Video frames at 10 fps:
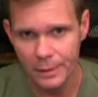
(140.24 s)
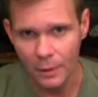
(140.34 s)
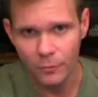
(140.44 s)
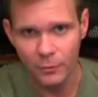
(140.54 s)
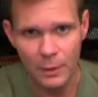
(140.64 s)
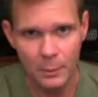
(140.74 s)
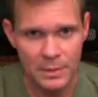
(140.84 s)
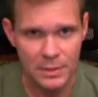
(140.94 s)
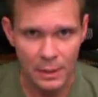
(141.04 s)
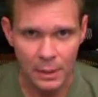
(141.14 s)

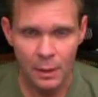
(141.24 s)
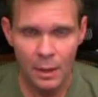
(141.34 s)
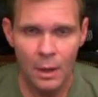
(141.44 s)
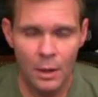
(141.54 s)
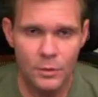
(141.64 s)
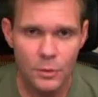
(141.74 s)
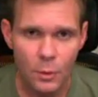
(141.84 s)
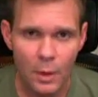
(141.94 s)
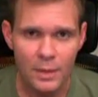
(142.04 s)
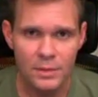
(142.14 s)
frequency,
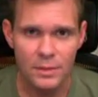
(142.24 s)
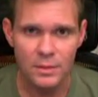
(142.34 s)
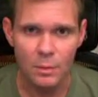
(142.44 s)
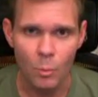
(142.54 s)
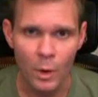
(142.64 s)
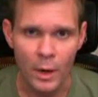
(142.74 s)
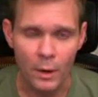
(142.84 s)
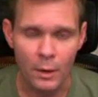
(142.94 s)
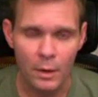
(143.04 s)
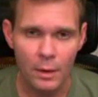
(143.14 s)
to a system
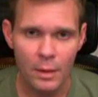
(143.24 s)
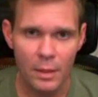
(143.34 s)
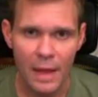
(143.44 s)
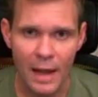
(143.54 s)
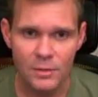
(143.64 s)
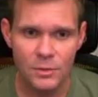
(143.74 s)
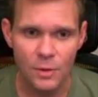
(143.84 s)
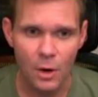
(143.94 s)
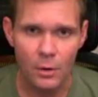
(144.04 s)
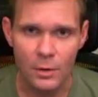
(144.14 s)
where that
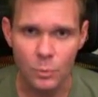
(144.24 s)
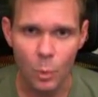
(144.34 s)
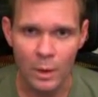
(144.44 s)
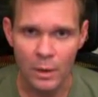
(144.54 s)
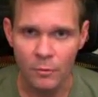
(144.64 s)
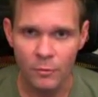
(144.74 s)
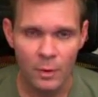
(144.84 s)
star is one of